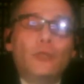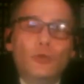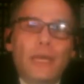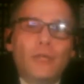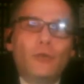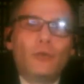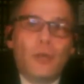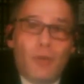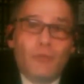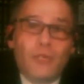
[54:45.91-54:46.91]
You make it look
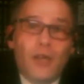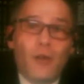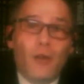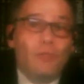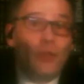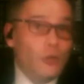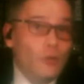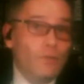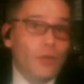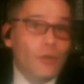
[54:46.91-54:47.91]
like Boris Karloff in those
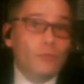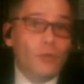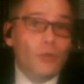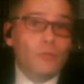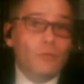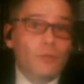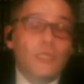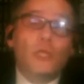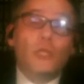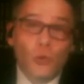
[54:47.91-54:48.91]
Universal monster
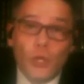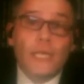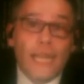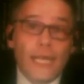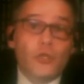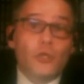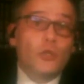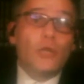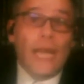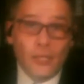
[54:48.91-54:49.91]
movies, you're going to get
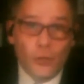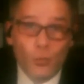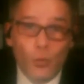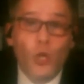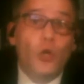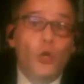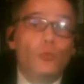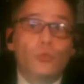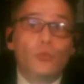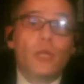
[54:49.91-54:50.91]
sued and you will
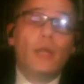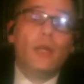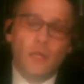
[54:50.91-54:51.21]
lose.